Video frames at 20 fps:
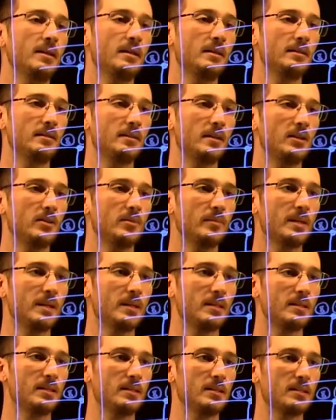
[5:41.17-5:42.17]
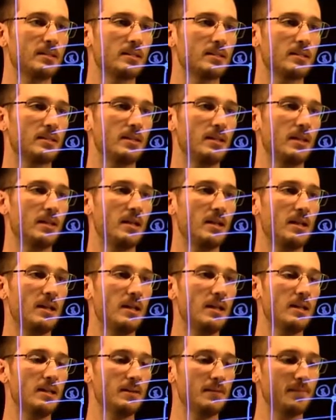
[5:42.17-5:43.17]
That'll make this
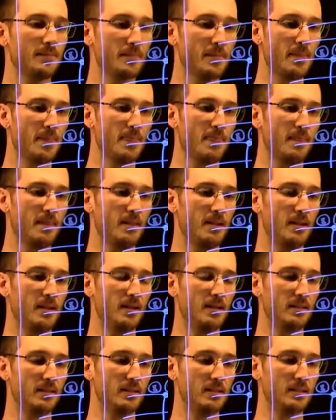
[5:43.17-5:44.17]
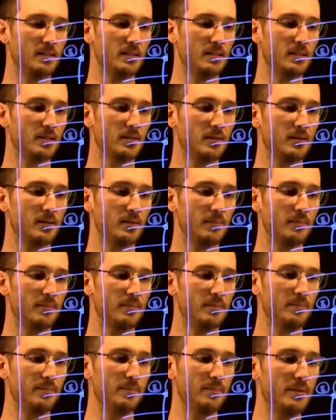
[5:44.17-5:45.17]
A and this here
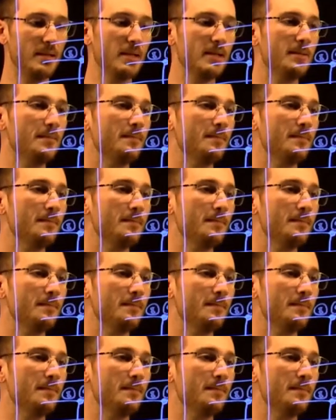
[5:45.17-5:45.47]
B.